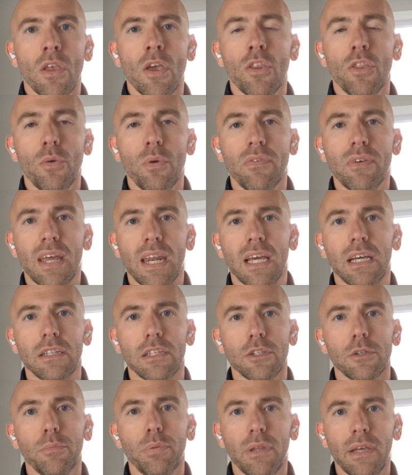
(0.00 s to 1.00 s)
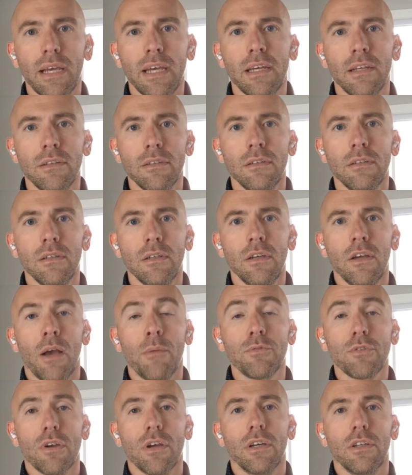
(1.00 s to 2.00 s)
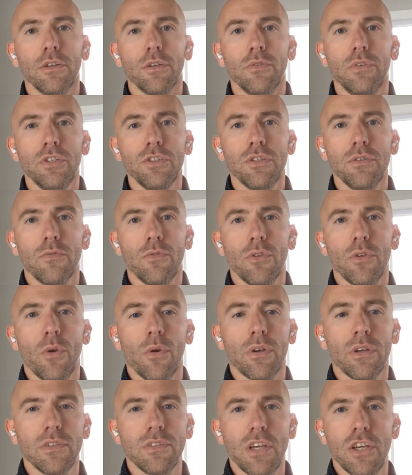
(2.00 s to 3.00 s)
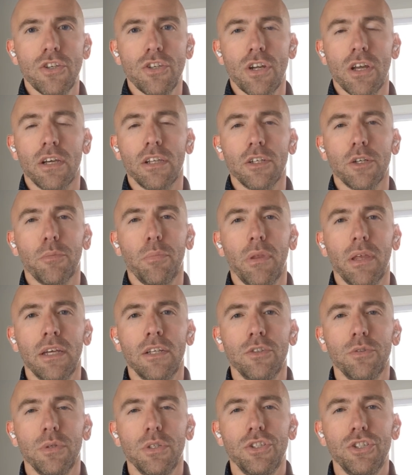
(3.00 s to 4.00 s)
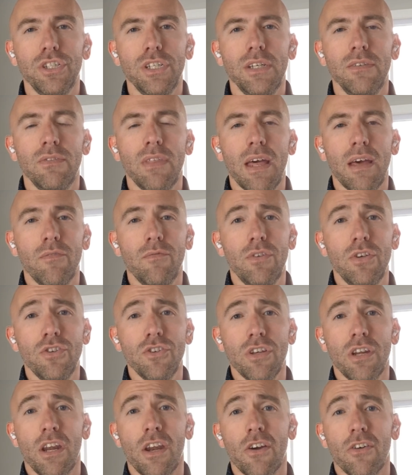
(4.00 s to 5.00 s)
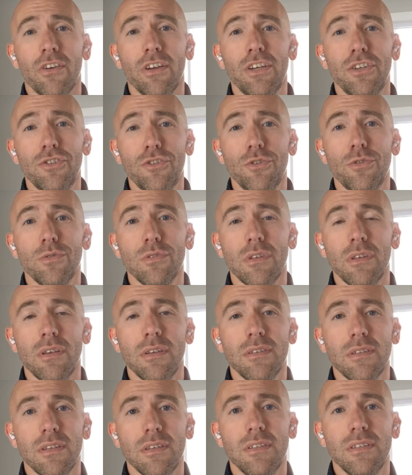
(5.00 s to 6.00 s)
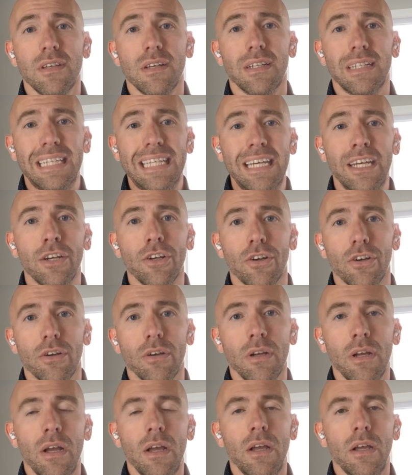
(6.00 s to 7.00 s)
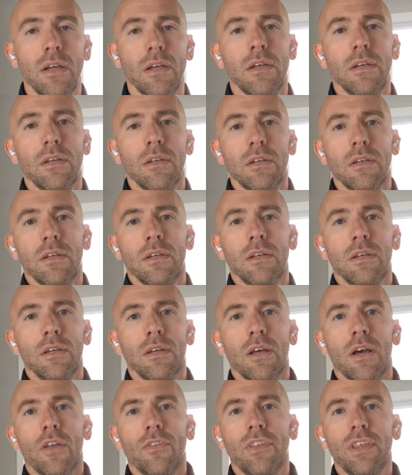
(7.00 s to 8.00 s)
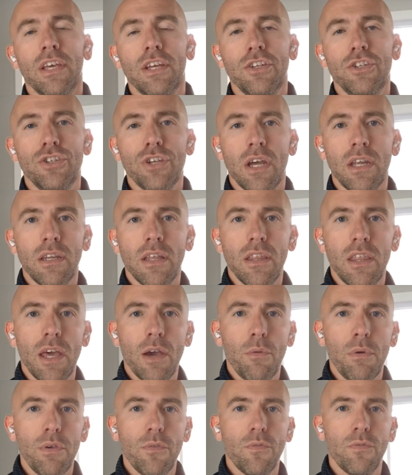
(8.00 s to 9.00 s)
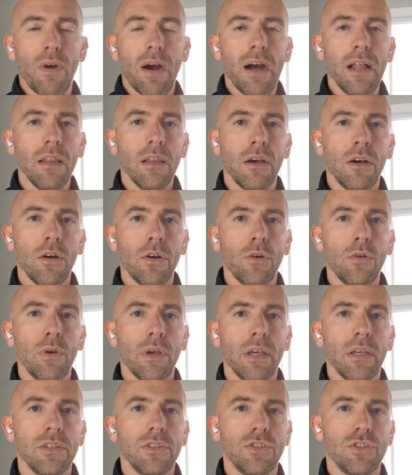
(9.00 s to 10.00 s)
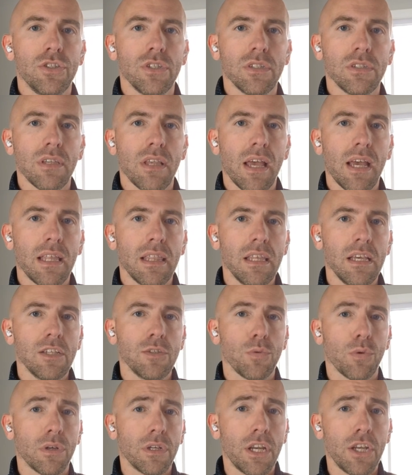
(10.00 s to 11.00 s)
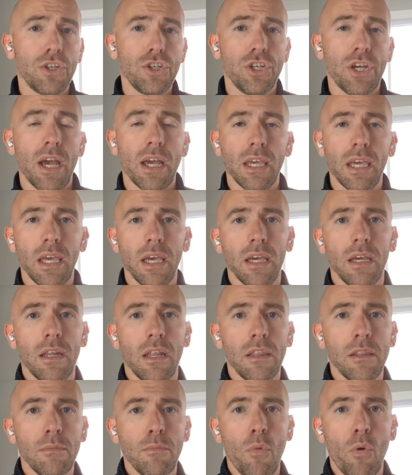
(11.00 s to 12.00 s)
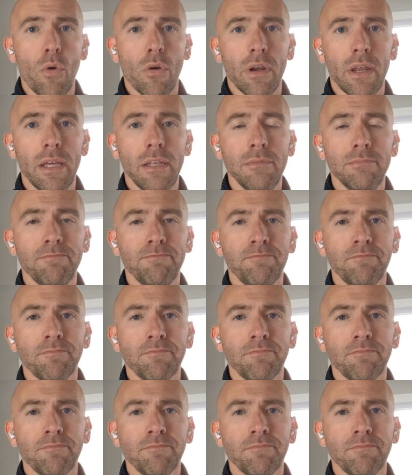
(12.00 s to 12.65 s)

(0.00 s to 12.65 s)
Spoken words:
that we've got a clear vision for the organization, a clear plan to achieve that vision, and our issues list is clear. The agenda that we follow is just like this. We're going to check in the morning,